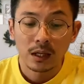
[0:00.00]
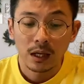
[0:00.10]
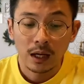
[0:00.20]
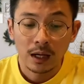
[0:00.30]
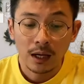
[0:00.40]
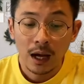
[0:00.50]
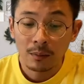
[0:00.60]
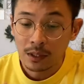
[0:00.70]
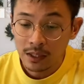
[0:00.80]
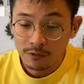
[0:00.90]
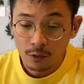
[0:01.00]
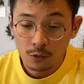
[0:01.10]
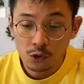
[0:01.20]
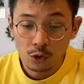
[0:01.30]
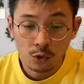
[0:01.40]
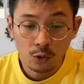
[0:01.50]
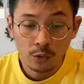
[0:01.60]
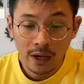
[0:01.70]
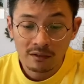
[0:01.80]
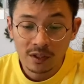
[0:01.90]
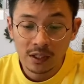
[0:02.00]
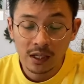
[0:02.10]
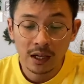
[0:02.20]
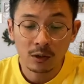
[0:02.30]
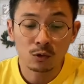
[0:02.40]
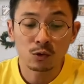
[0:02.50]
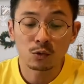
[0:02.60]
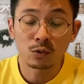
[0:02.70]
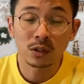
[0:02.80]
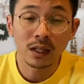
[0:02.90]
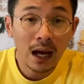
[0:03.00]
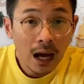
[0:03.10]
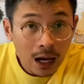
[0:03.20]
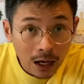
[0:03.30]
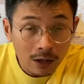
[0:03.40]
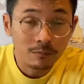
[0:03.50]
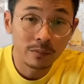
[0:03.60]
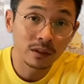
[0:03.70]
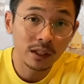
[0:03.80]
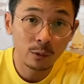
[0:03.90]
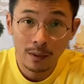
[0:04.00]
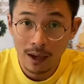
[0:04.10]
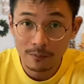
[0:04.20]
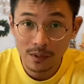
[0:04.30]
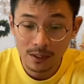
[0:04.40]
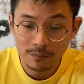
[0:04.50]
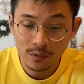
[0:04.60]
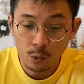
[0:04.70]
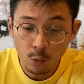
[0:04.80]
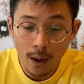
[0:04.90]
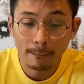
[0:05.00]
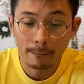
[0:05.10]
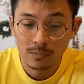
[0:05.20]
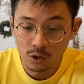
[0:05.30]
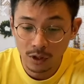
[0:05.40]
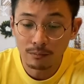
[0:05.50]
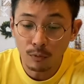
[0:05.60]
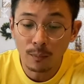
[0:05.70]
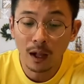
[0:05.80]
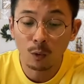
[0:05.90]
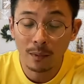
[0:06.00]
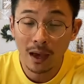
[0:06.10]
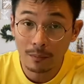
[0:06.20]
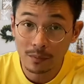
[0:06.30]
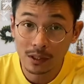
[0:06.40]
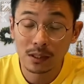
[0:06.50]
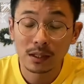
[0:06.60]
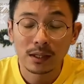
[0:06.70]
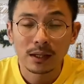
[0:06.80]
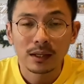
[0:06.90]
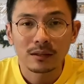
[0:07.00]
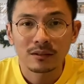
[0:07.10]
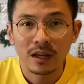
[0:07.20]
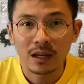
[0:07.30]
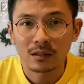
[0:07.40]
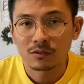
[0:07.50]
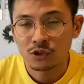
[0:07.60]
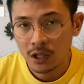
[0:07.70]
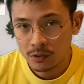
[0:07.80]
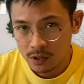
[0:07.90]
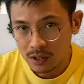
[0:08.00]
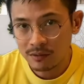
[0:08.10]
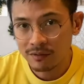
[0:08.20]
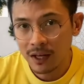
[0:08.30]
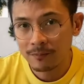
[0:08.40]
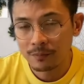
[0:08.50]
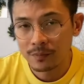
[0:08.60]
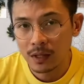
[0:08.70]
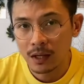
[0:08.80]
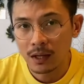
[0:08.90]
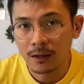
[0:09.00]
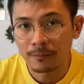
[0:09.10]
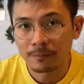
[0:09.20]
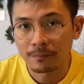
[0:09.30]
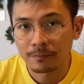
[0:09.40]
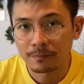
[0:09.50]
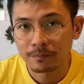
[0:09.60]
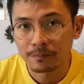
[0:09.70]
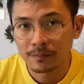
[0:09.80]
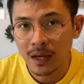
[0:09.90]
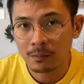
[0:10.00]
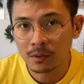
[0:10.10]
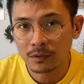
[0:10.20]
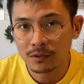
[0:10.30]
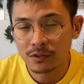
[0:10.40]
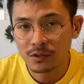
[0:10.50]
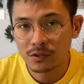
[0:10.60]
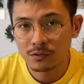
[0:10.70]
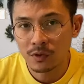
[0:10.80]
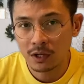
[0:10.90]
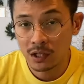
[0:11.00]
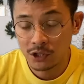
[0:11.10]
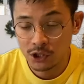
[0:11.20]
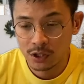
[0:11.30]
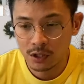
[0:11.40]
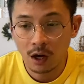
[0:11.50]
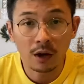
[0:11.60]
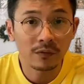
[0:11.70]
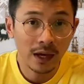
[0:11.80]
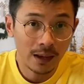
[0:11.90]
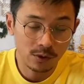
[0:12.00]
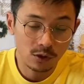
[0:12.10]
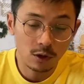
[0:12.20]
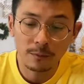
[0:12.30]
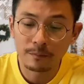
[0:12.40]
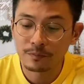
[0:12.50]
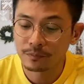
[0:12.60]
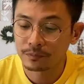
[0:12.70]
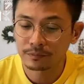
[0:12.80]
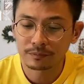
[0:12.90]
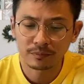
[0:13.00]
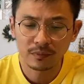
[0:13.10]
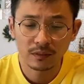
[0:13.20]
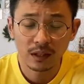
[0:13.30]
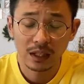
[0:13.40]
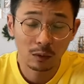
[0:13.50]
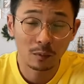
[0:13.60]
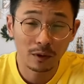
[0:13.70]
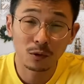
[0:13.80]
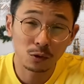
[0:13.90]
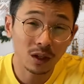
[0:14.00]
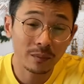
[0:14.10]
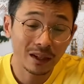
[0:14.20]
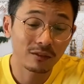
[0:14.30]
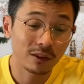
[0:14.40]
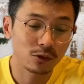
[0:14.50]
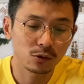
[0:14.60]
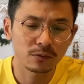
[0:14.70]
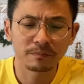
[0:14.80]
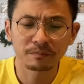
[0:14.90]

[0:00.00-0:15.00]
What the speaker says: I believe also Nvidia and also Google are building mobile web apps that try to circumvent Apple's regulation on the App Store. They will be also coming out very soon.